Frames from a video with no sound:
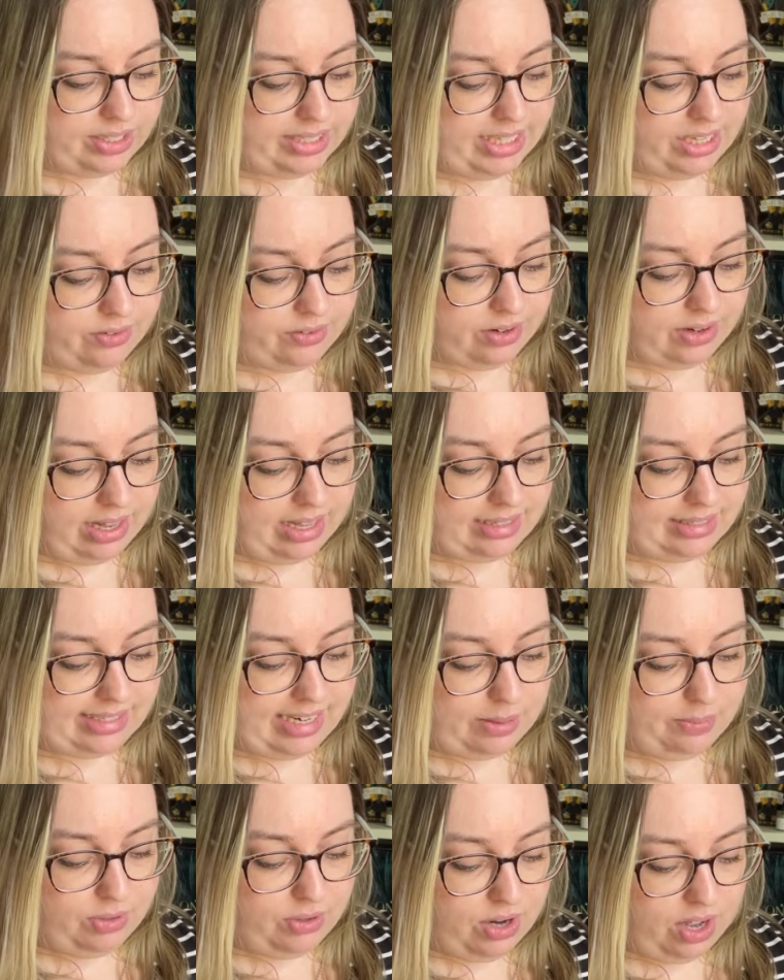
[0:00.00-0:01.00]
Nina Varela's
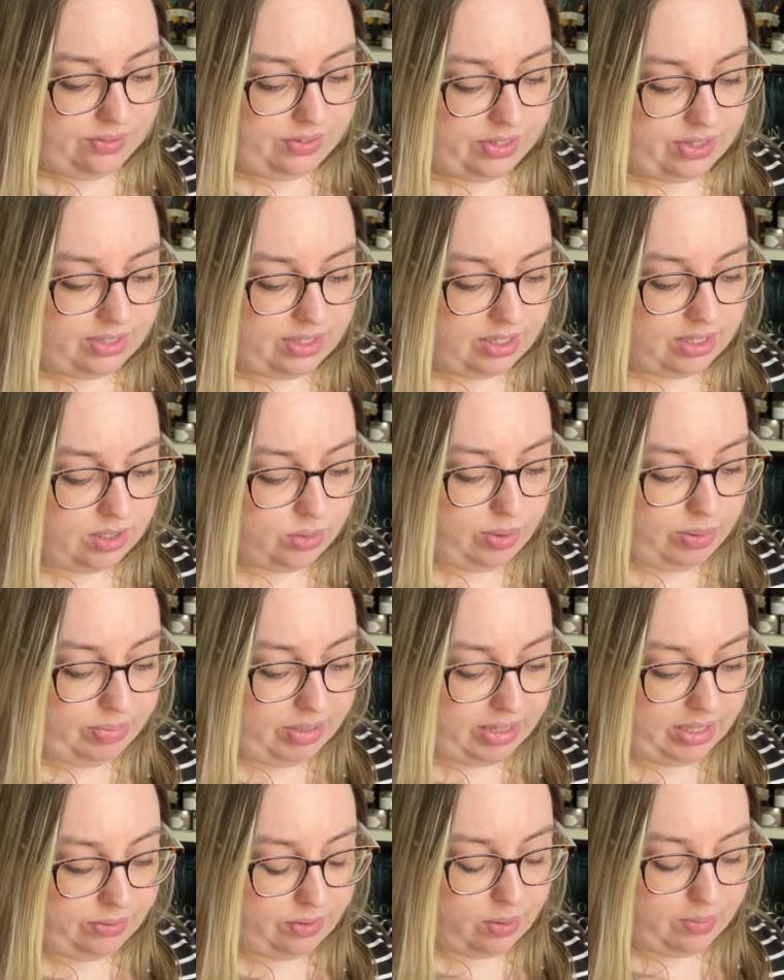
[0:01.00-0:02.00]
debut novel is a
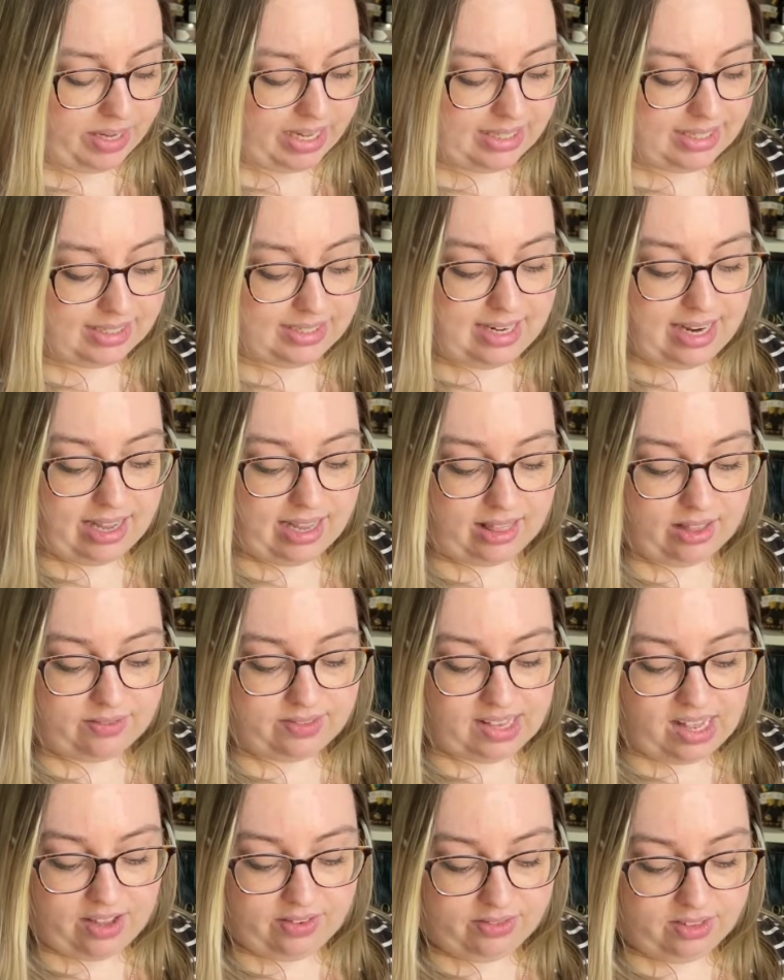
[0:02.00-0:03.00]
sweepingly romantic tale of
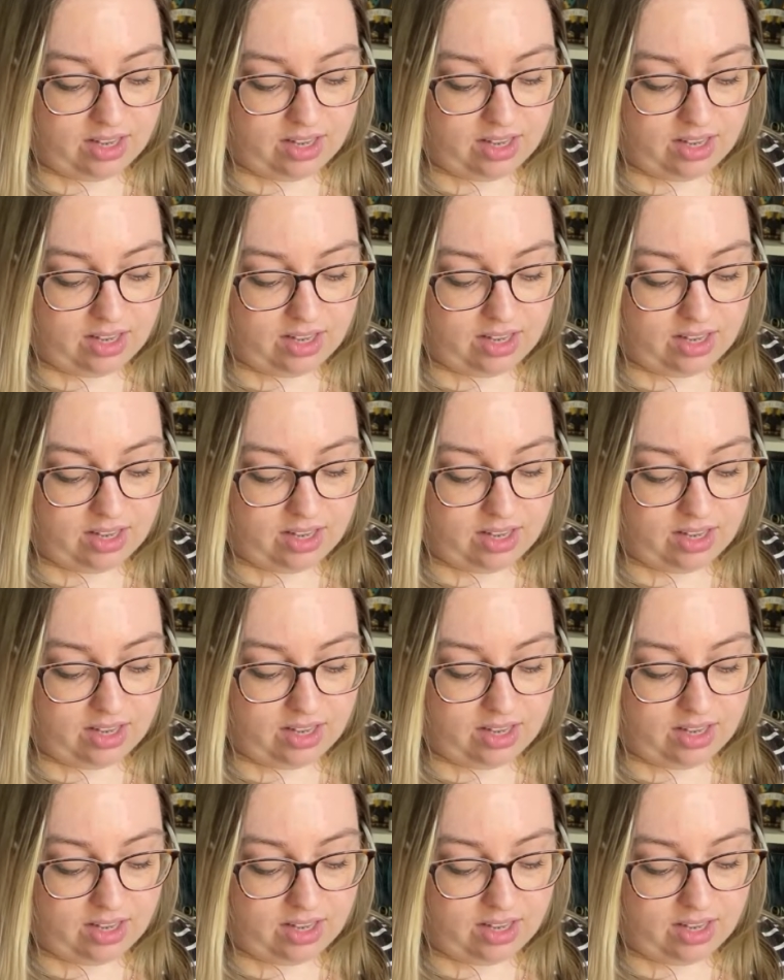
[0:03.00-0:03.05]
love,